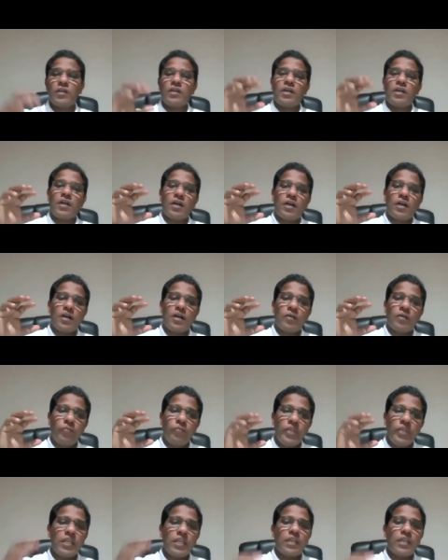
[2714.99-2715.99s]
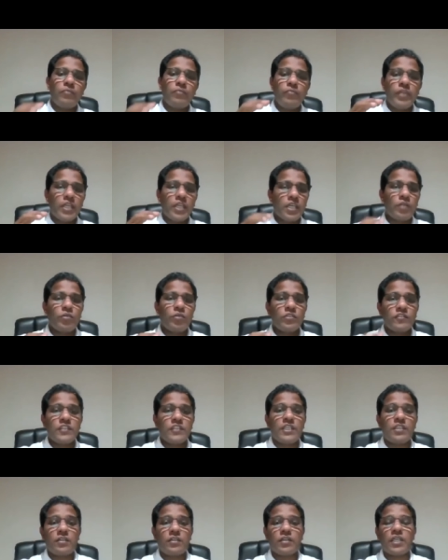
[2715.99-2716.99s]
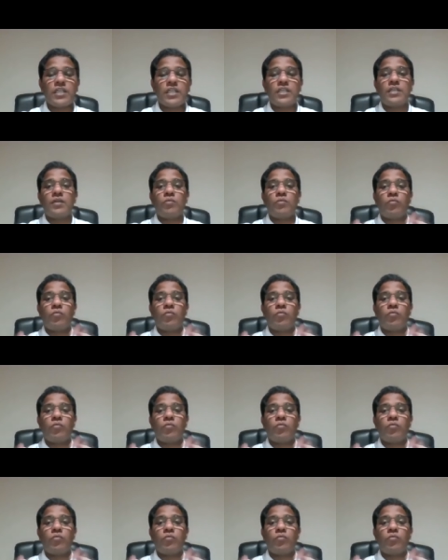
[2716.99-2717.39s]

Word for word: uh, we, we cannot say that, okay,